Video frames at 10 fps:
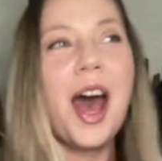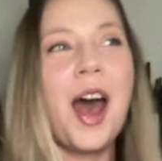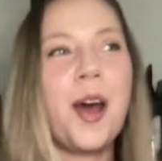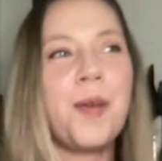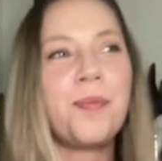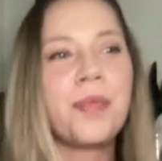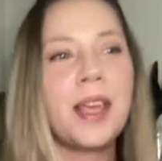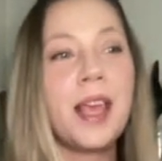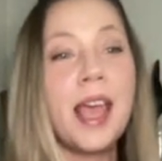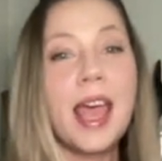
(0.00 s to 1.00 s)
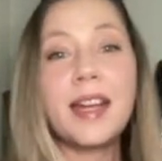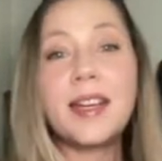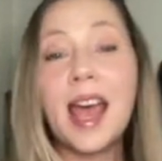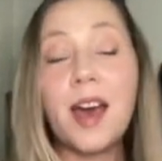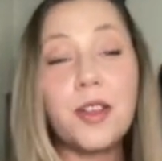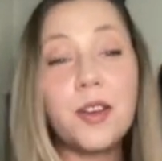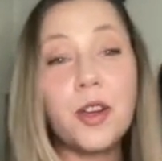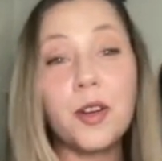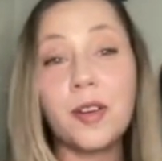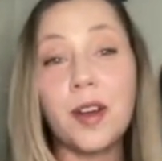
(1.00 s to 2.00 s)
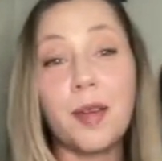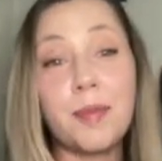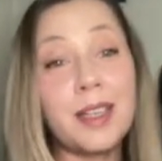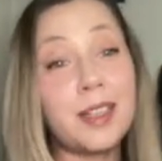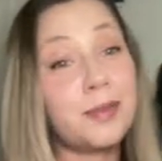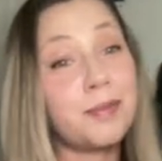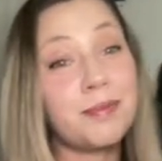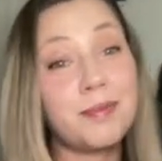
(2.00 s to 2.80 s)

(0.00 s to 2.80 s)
And now you hear, I mean,